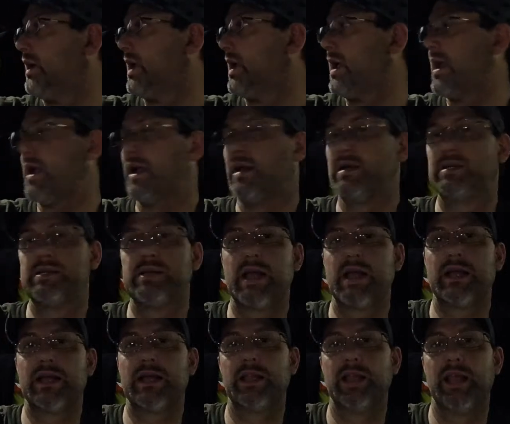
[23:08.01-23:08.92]
and
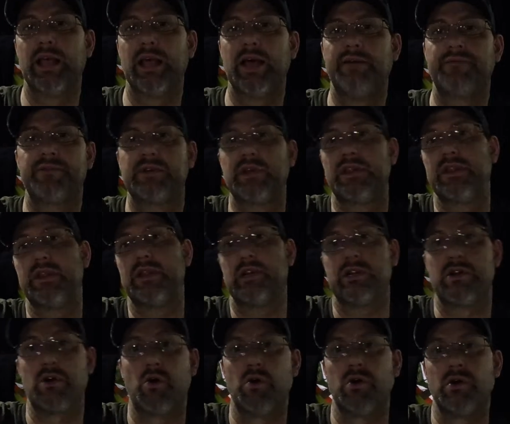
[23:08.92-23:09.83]
take a left in the
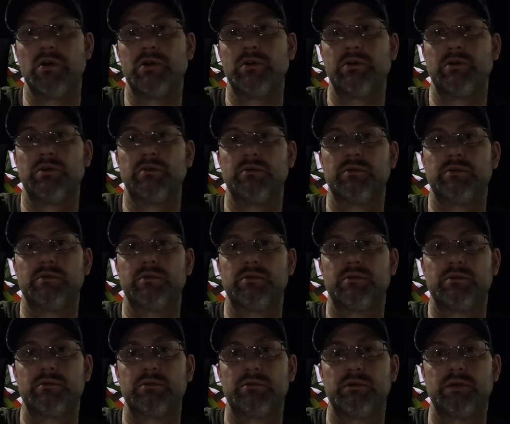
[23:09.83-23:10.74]
door
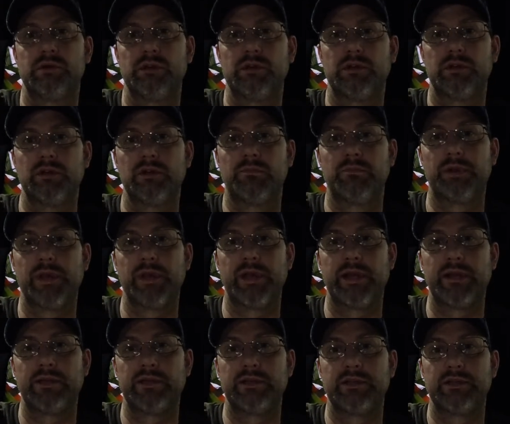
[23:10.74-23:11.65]
to the
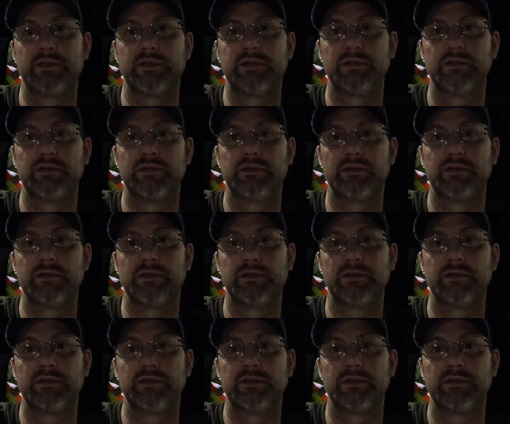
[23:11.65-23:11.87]
place.